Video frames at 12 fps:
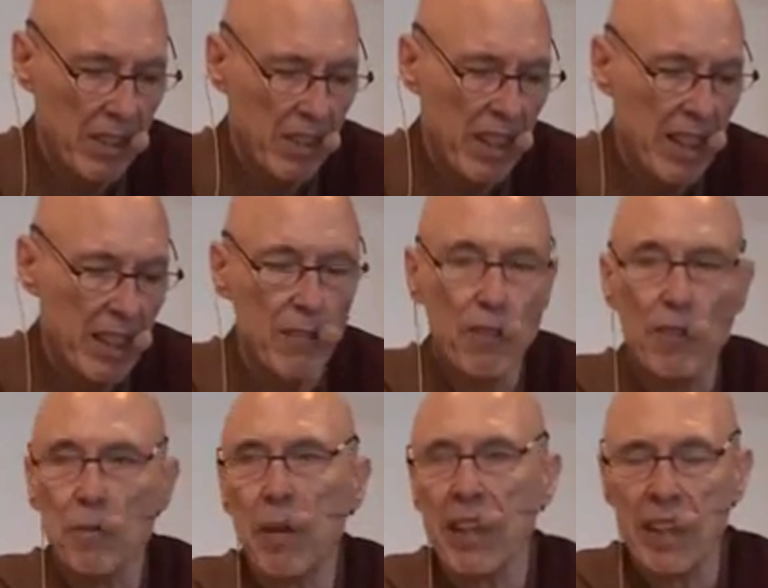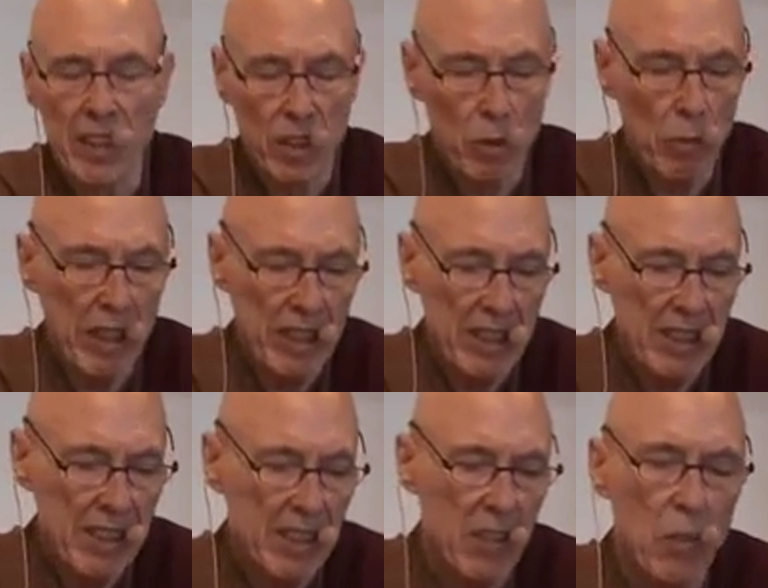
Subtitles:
things for making sweets,